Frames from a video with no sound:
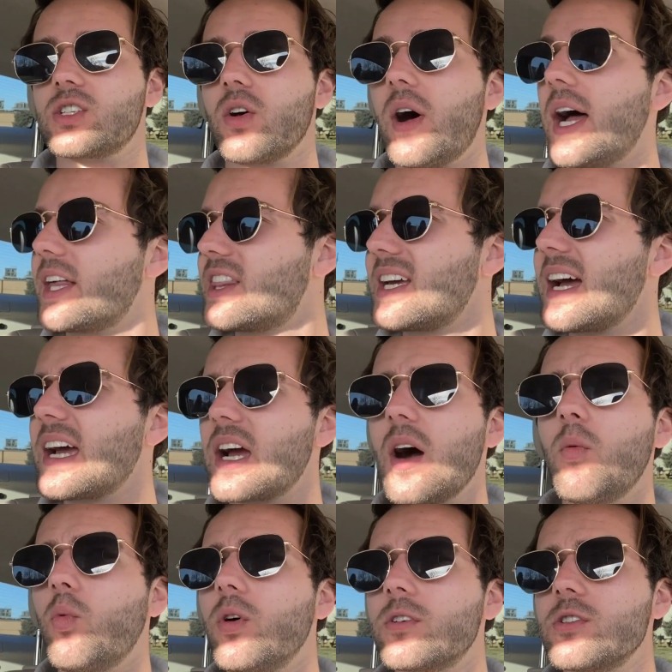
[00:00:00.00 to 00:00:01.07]
So I think I
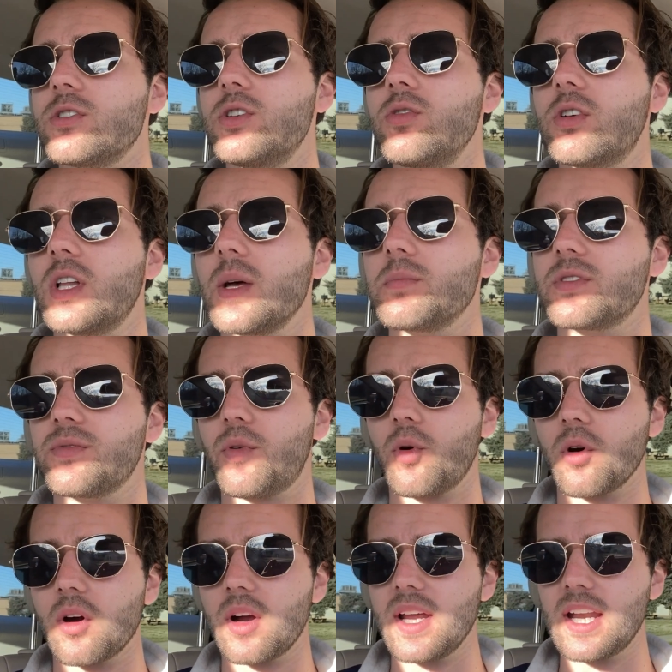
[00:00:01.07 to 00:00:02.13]
got one or two clips
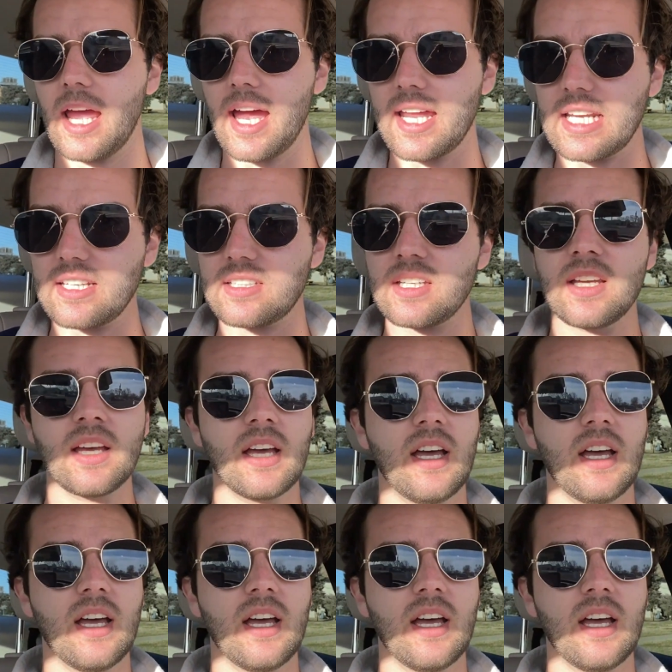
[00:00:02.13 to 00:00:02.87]
for an edit.